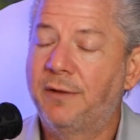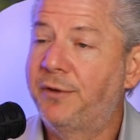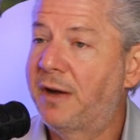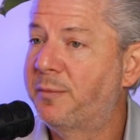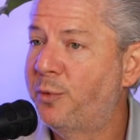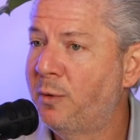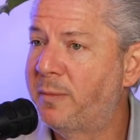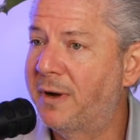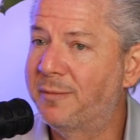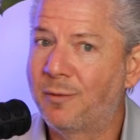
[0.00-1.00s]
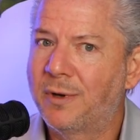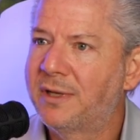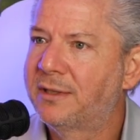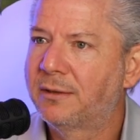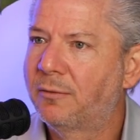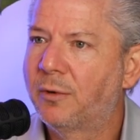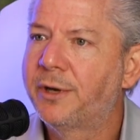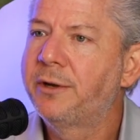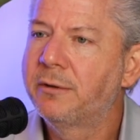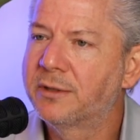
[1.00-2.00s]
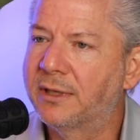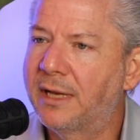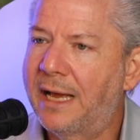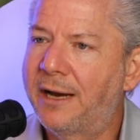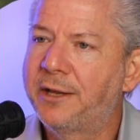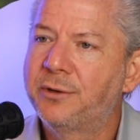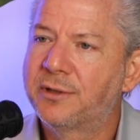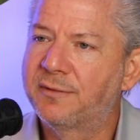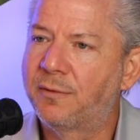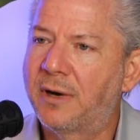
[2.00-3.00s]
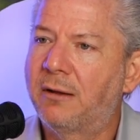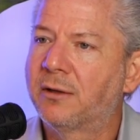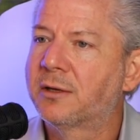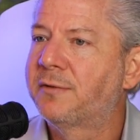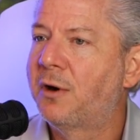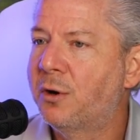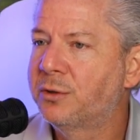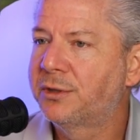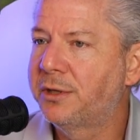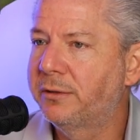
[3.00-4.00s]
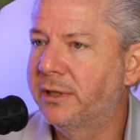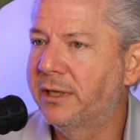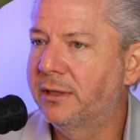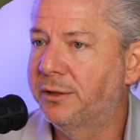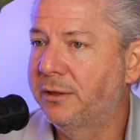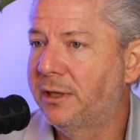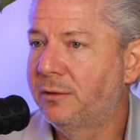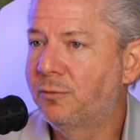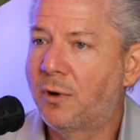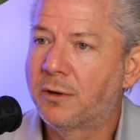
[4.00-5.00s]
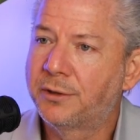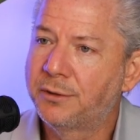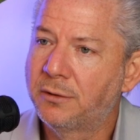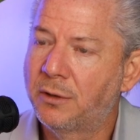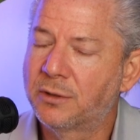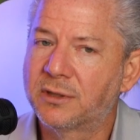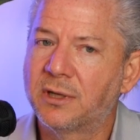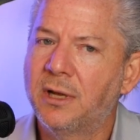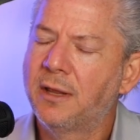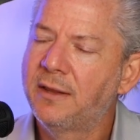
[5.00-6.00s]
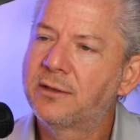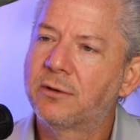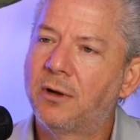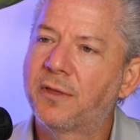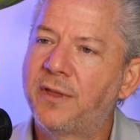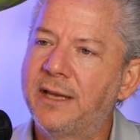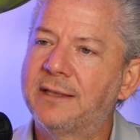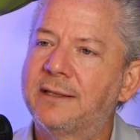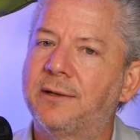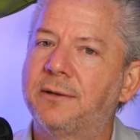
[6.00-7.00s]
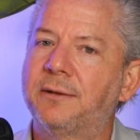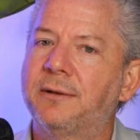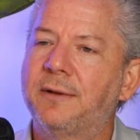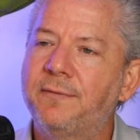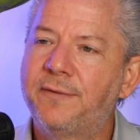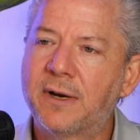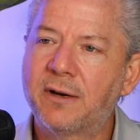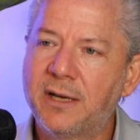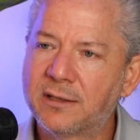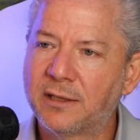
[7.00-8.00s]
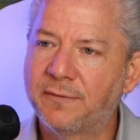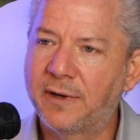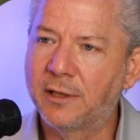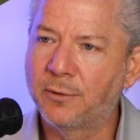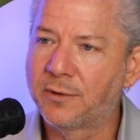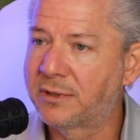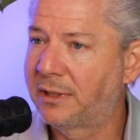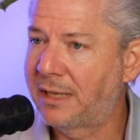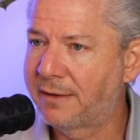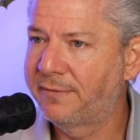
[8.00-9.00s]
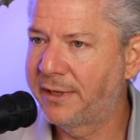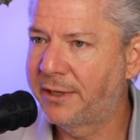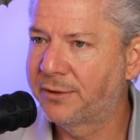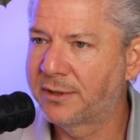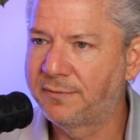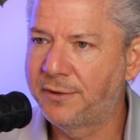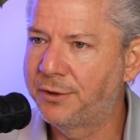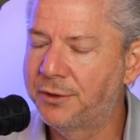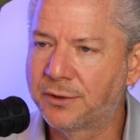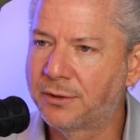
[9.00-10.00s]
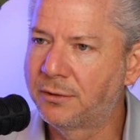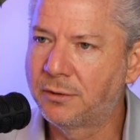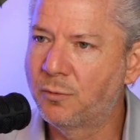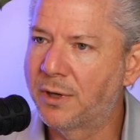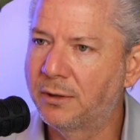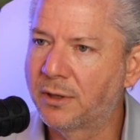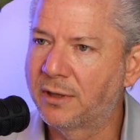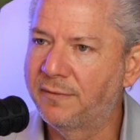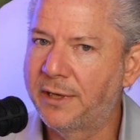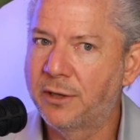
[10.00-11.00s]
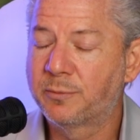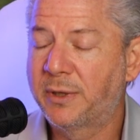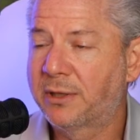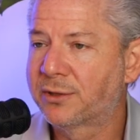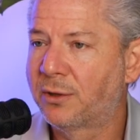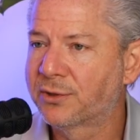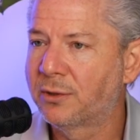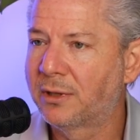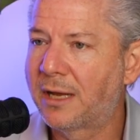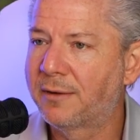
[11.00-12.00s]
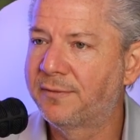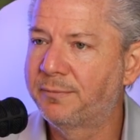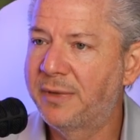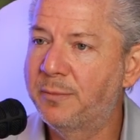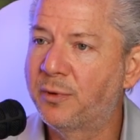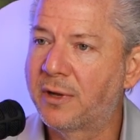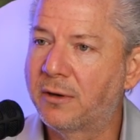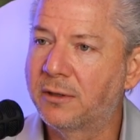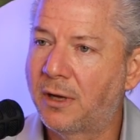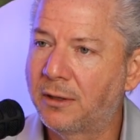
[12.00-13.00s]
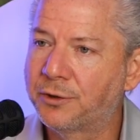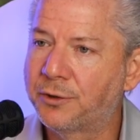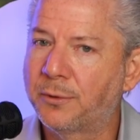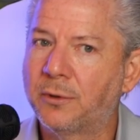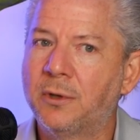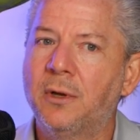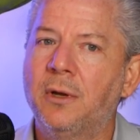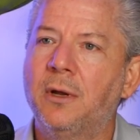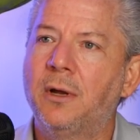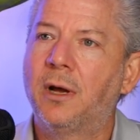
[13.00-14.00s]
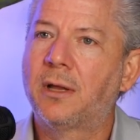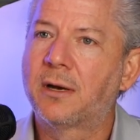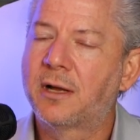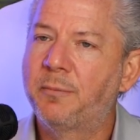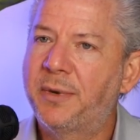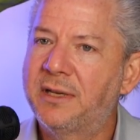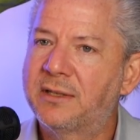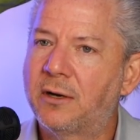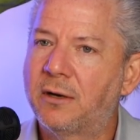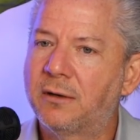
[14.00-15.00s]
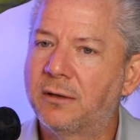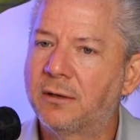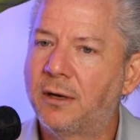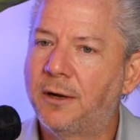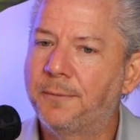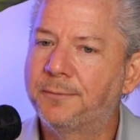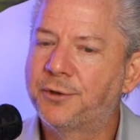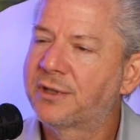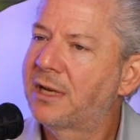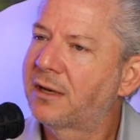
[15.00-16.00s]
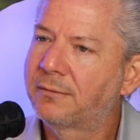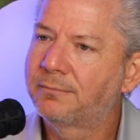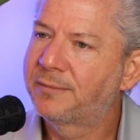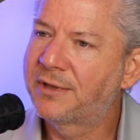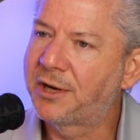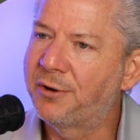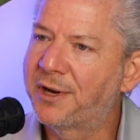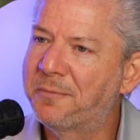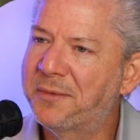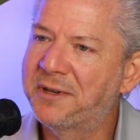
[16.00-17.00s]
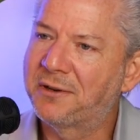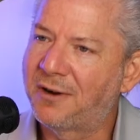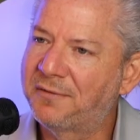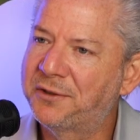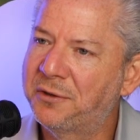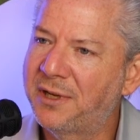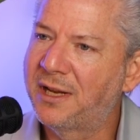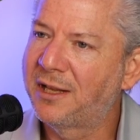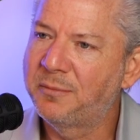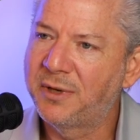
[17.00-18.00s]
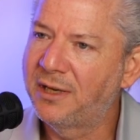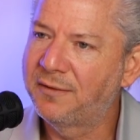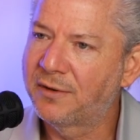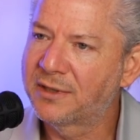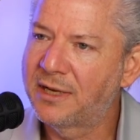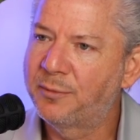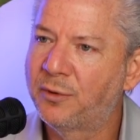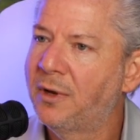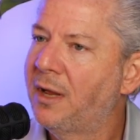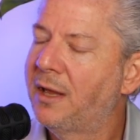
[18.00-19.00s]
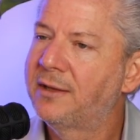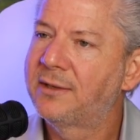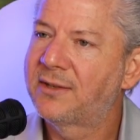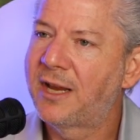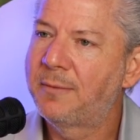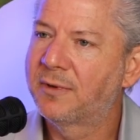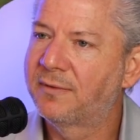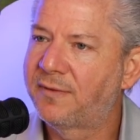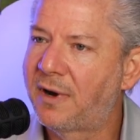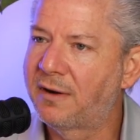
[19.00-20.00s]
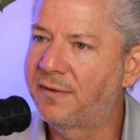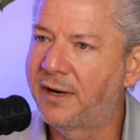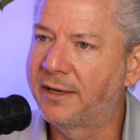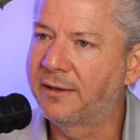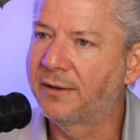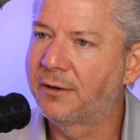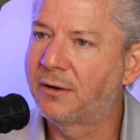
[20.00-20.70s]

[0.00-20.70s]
If you have a pool pump, what is it? What do you use it? How do you use it for? How long of a hose do you need? Do you need one or two hoses? These are all things that are very easily available. There's a lot of videos if you just want to look at videos, but there's also a lot of people that are knowledgeable, a lot of companies that are just like security companies are off-duty. LAPD, for example, is the same on firefighting.